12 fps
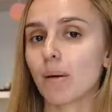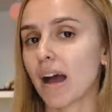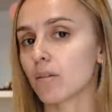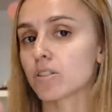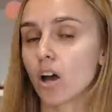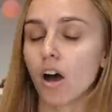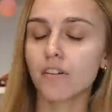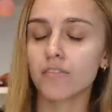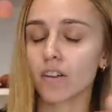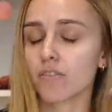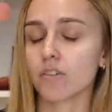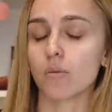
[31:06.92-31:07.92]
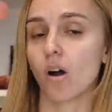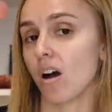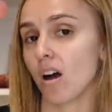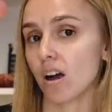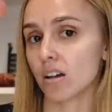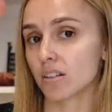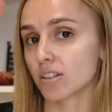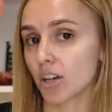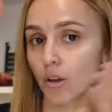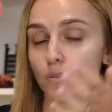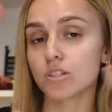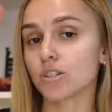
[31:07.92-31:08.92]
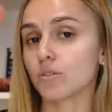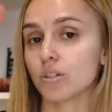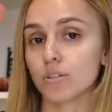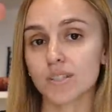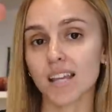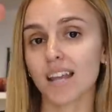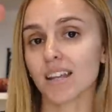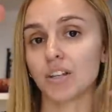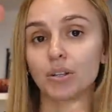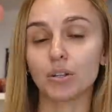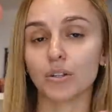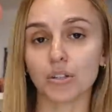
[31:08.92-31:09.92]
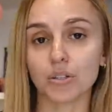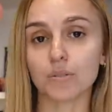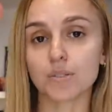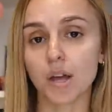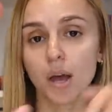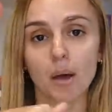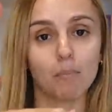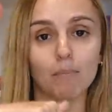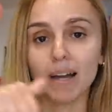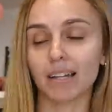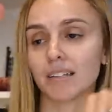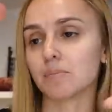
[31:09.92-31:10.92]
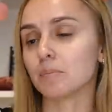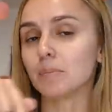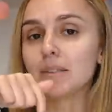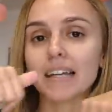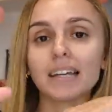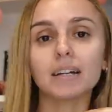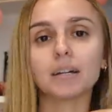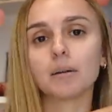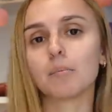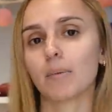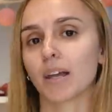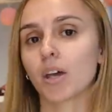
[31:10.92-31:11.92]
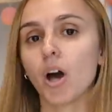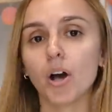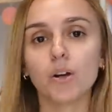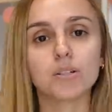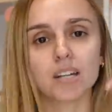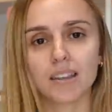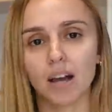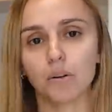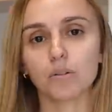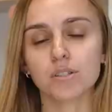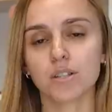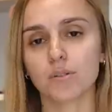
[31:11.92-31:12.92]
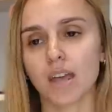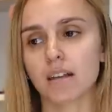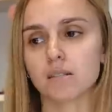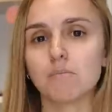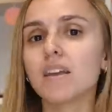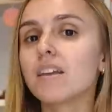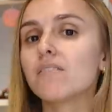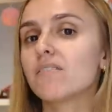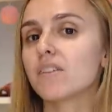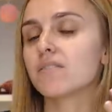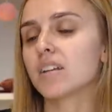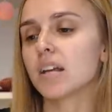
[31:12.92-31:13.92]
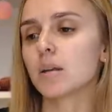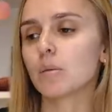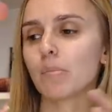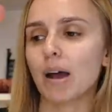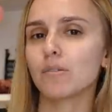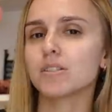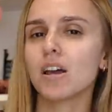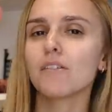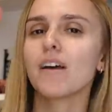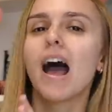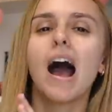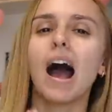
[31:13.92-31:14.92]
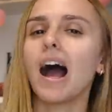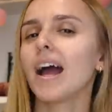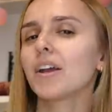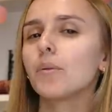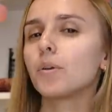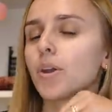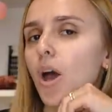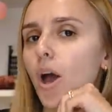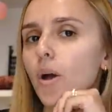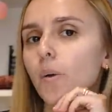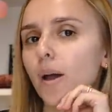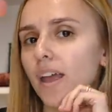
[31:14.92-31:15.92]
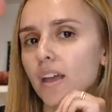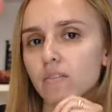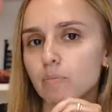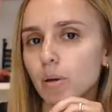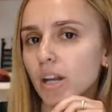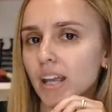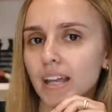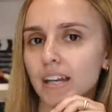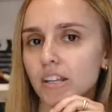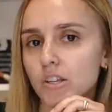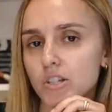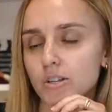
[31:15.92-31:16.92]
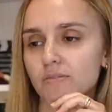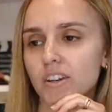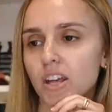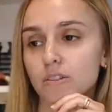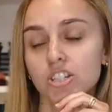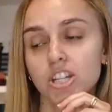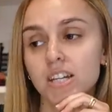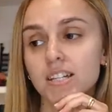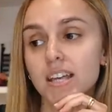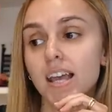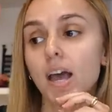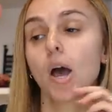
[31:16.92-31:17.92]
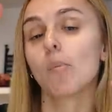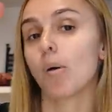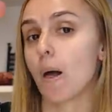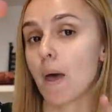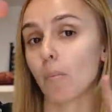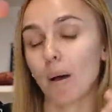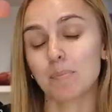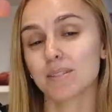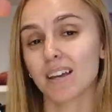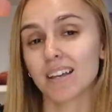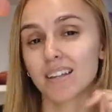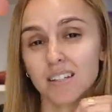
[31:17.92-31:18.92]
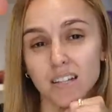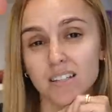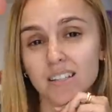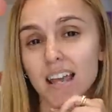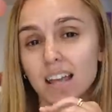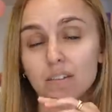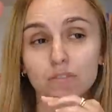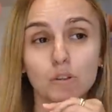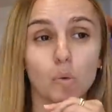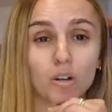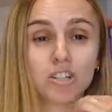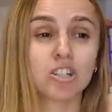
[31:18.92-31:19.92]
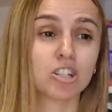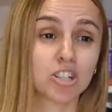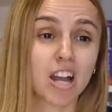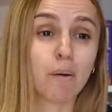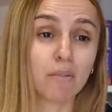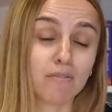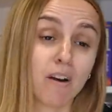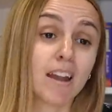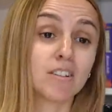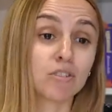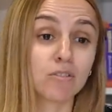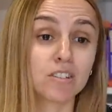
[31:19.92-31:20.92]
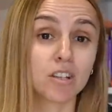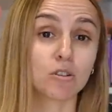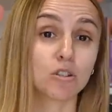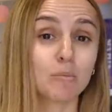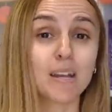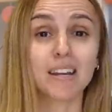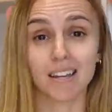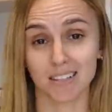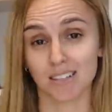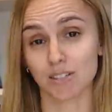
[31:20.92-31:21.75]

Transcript: pounds off, if you are going to use it, then you can use my link, my code, and that also gets me fifteen pounds off. I don't know if putting it in a YouTube video is cheating, but on their website it does say if you want to share with friends or on social media.